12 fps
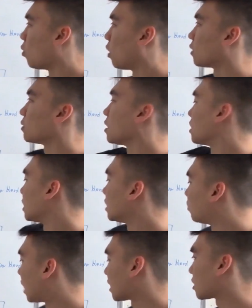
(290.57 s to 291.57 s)
Well,
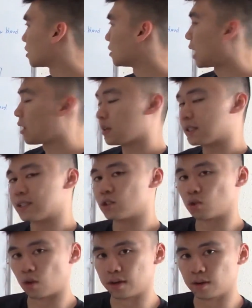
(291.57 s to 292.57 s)
these blasts not only
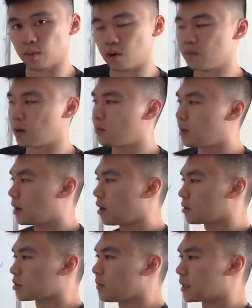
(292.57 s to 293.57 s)
destroy your bone marrow, but it
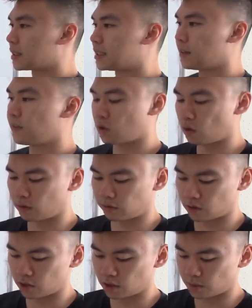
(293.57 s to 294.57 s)
also makes it difficult
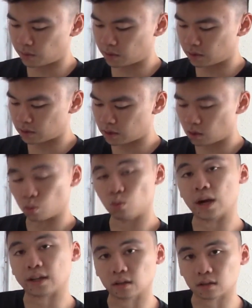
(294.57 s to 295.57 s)
for you to produce
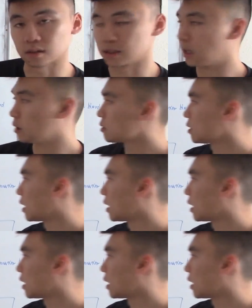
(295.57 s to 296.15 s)
regular cells